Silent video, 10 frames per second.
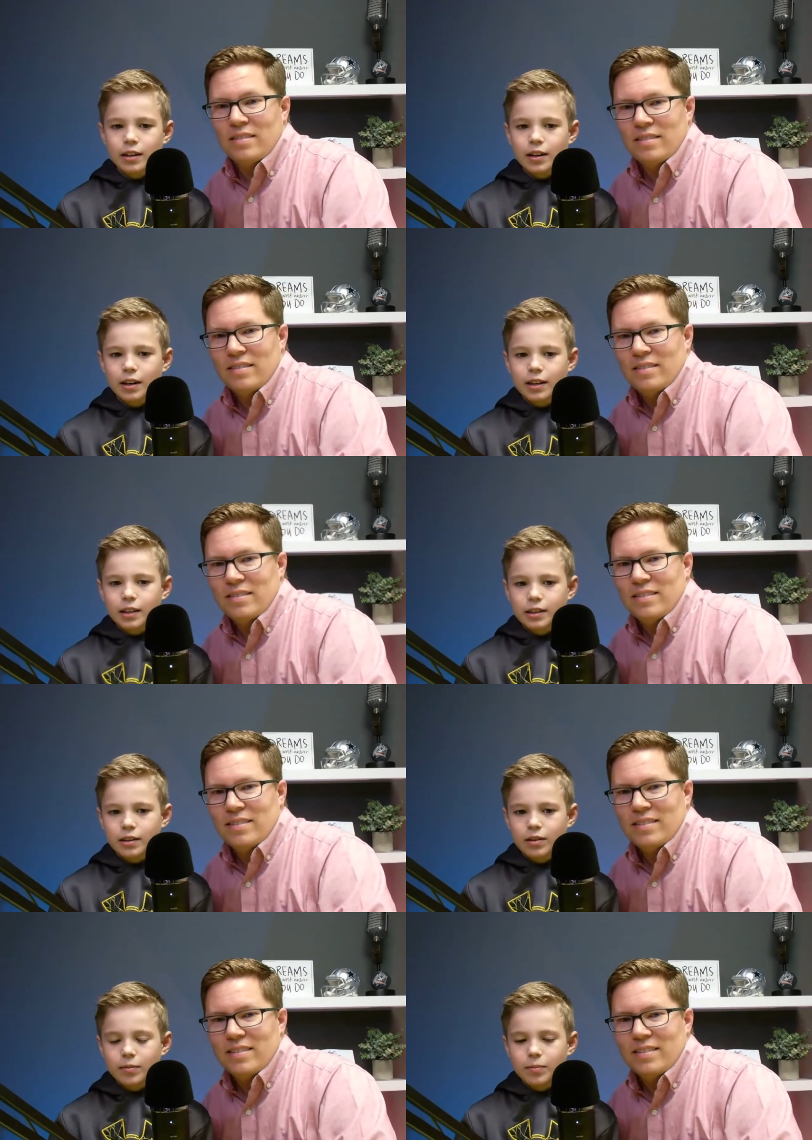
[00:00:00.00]
Speaker 1: not get
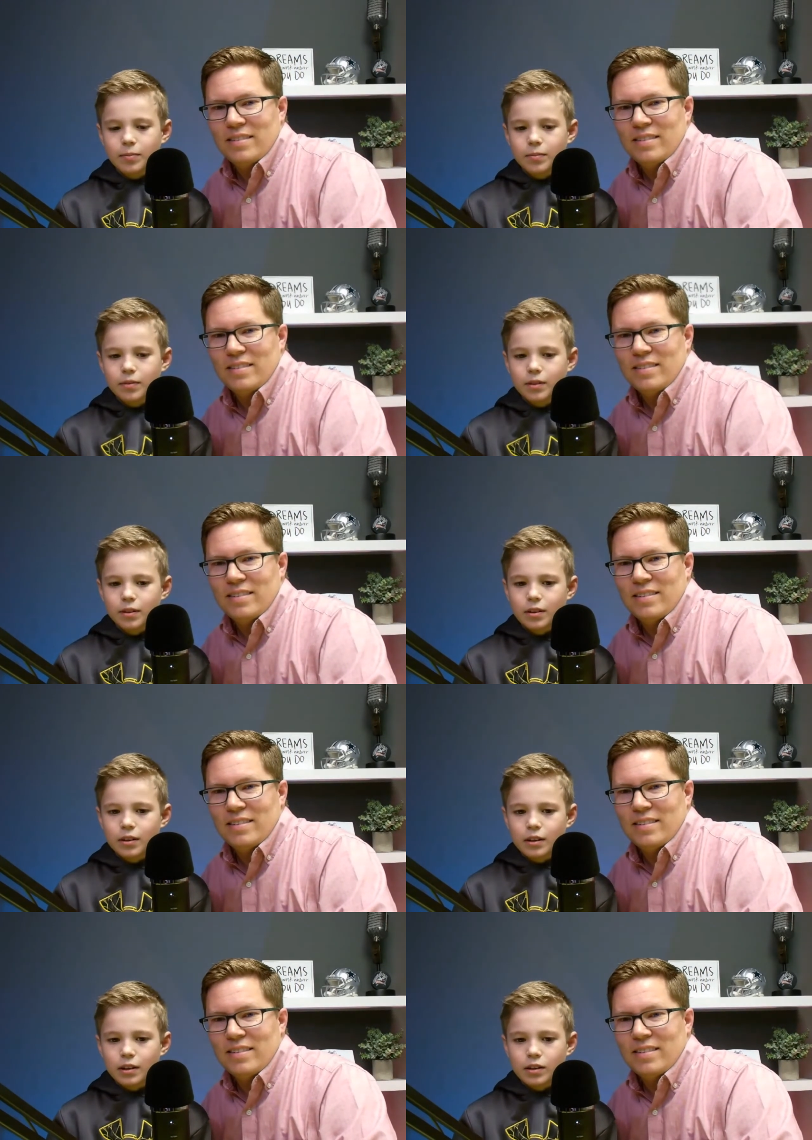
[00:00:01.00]
um
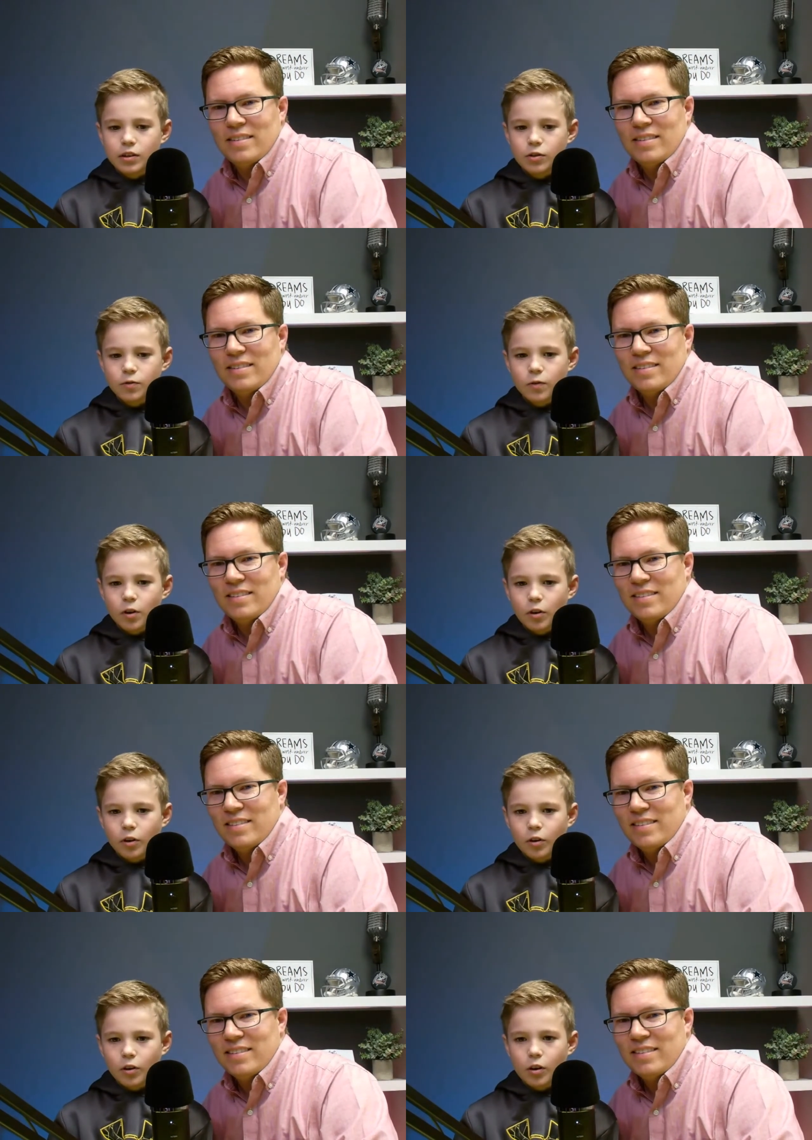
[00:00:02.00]
too
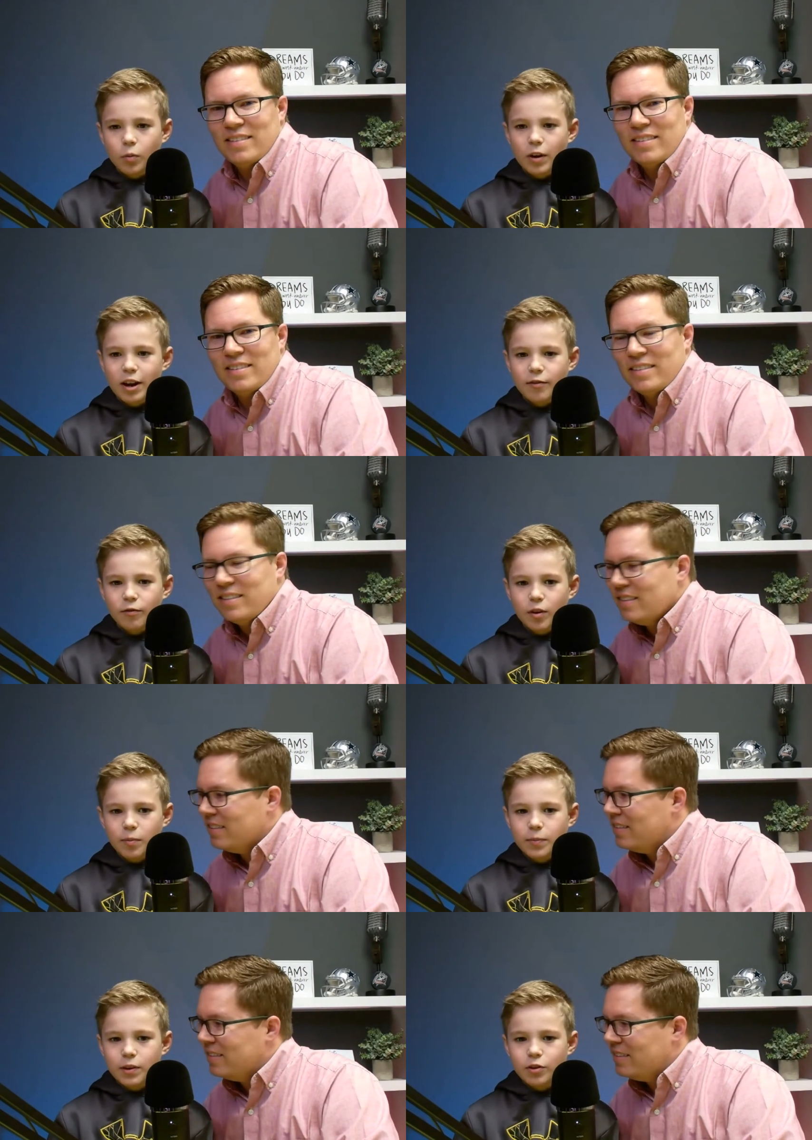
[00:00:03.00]
far away from
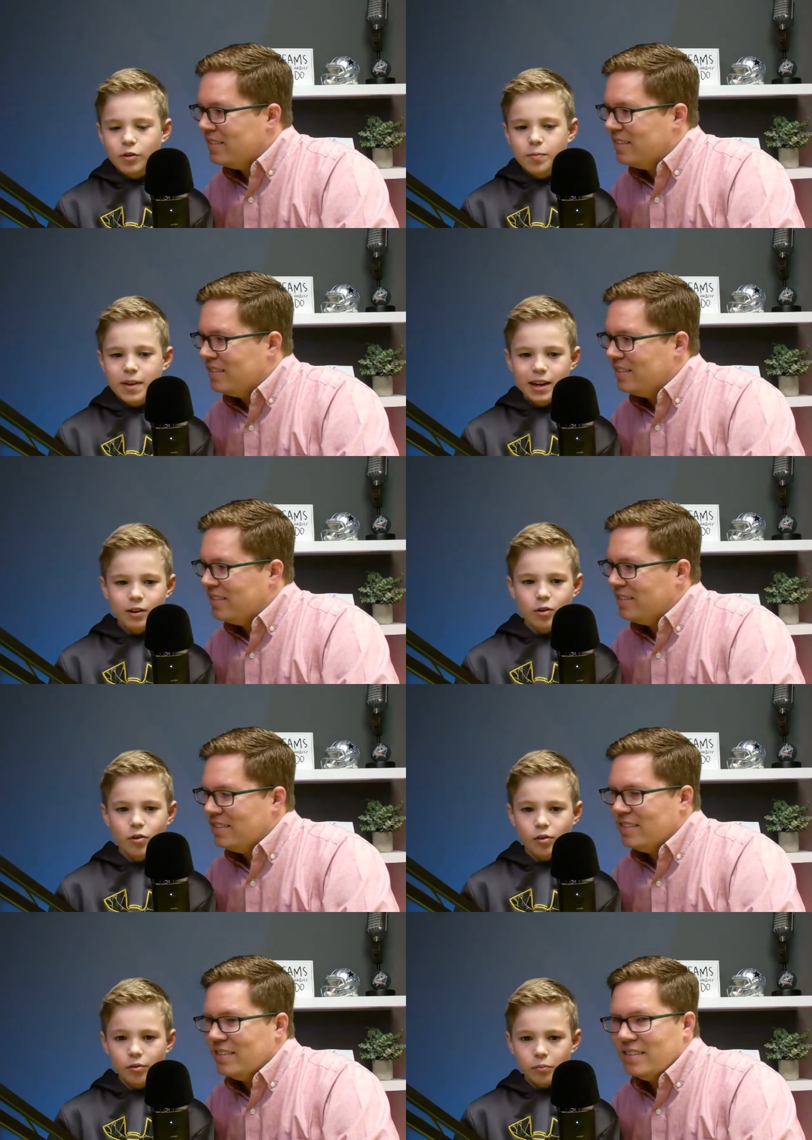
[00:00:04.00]
their main
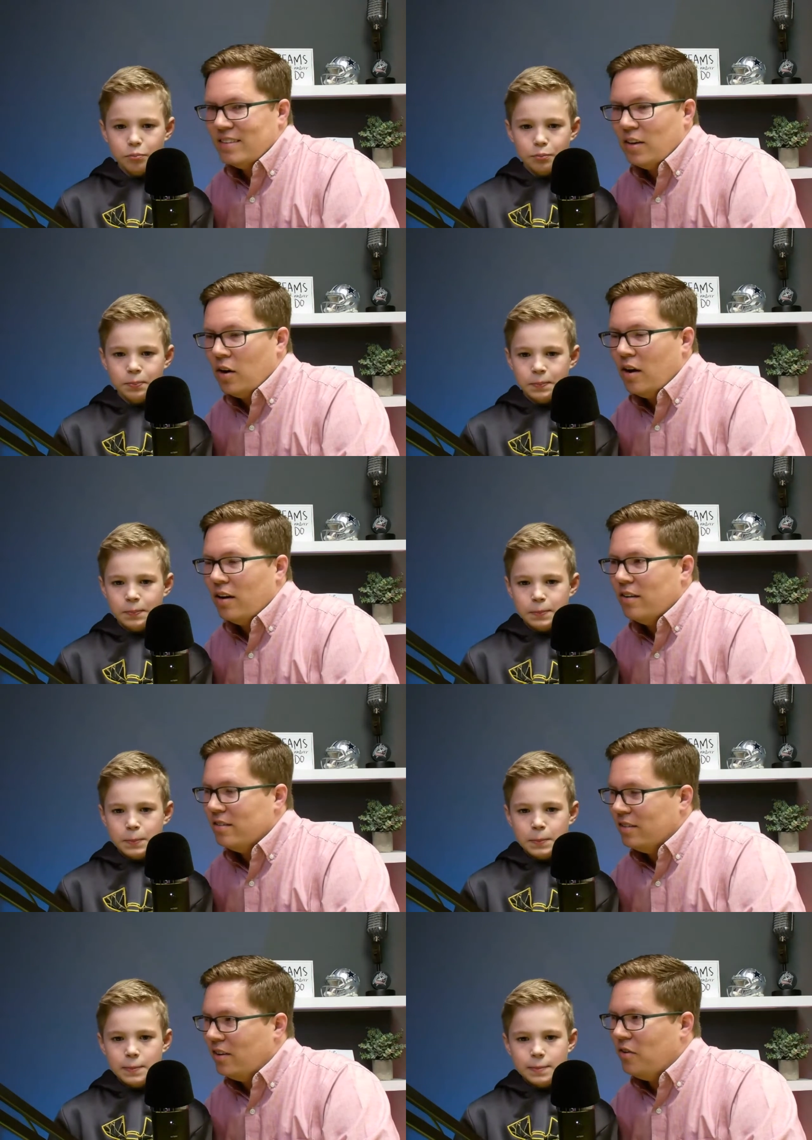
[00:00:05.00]
goal.
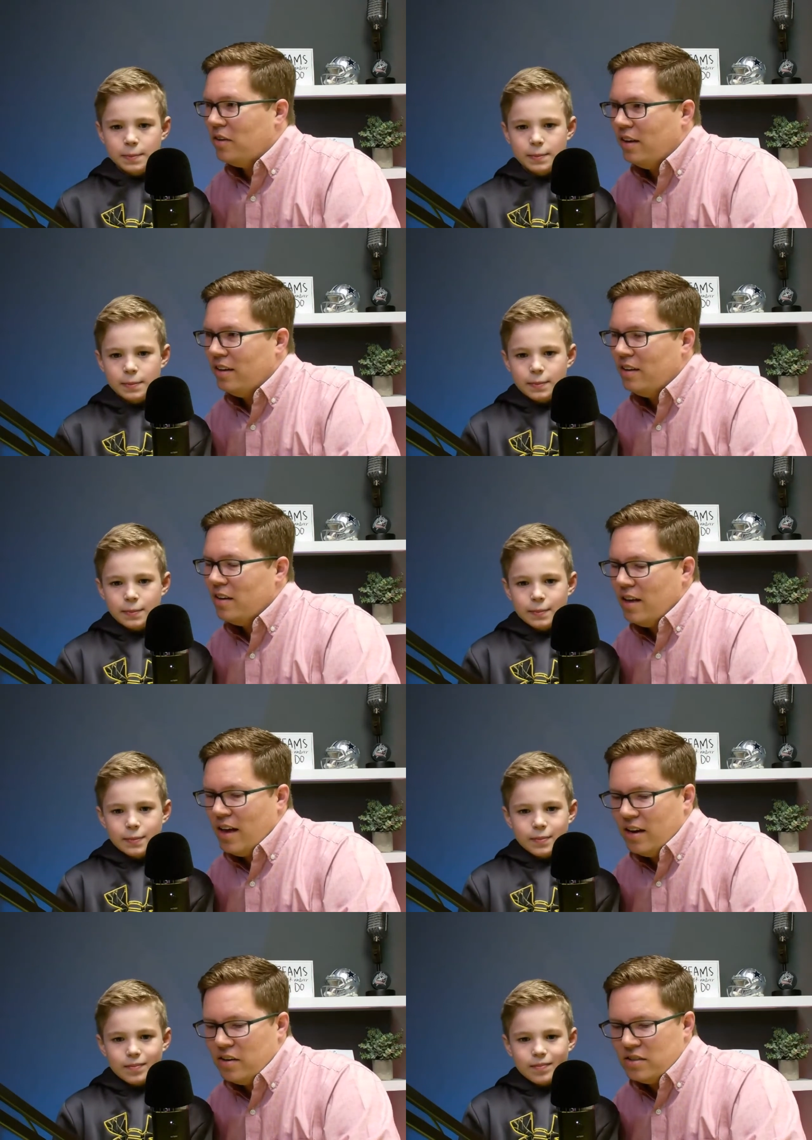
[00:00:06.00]
Speaker 2: Okay.
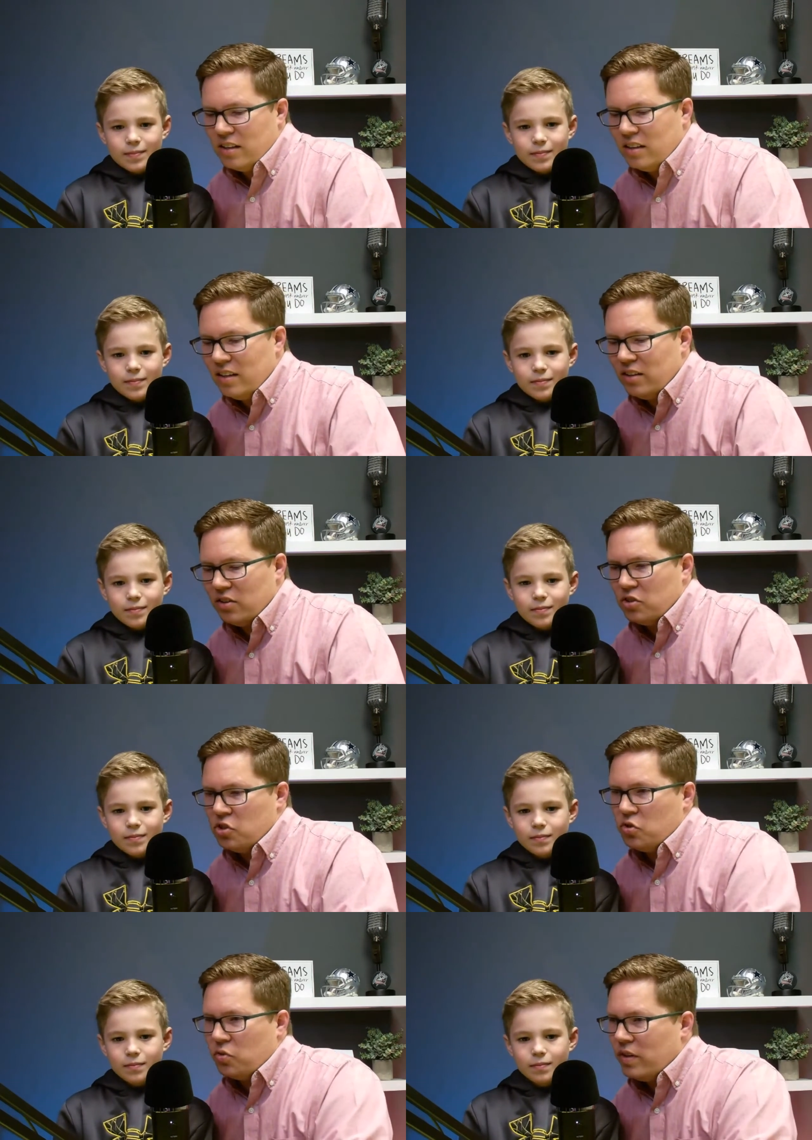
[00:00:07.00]
How does a leader
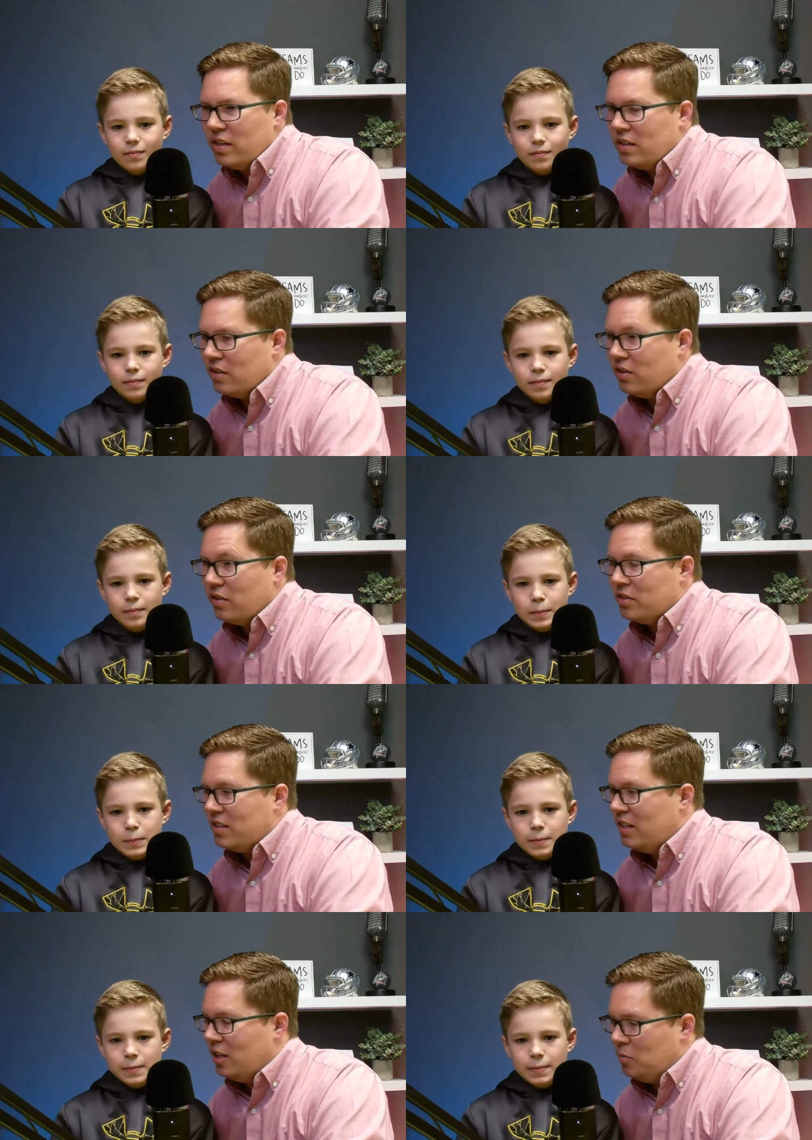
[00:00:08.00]
treat their
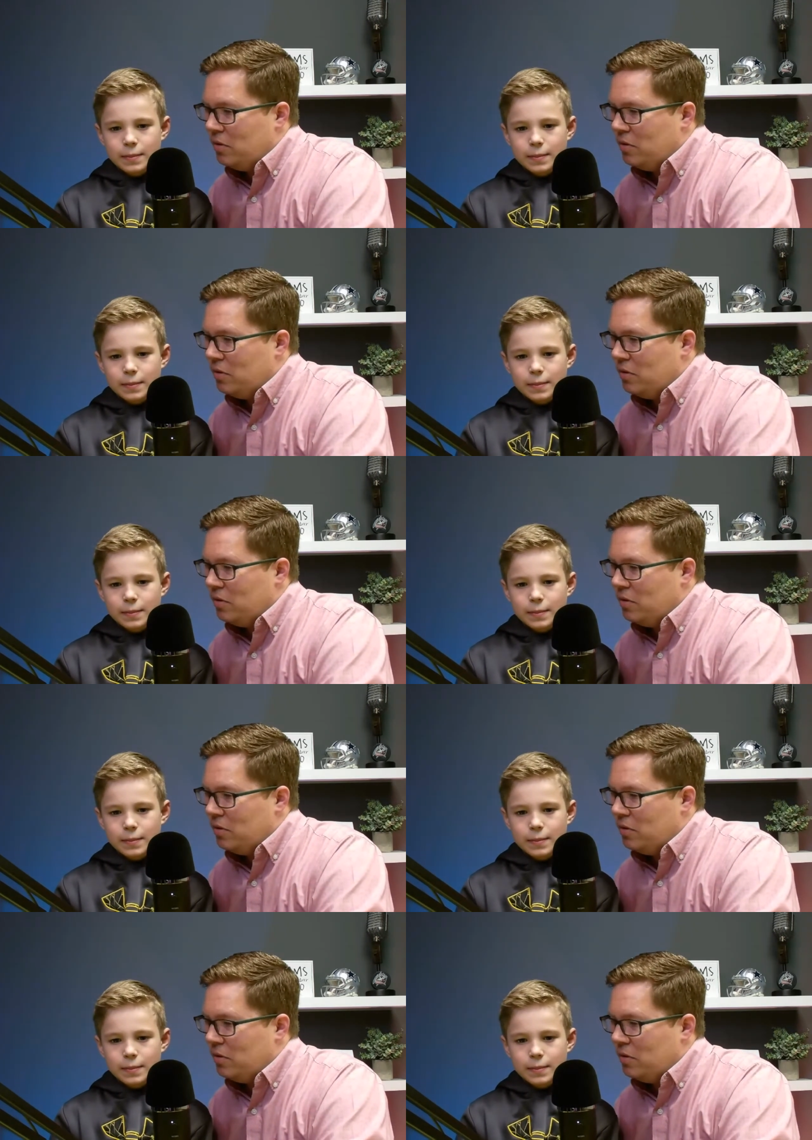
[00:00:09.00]
team?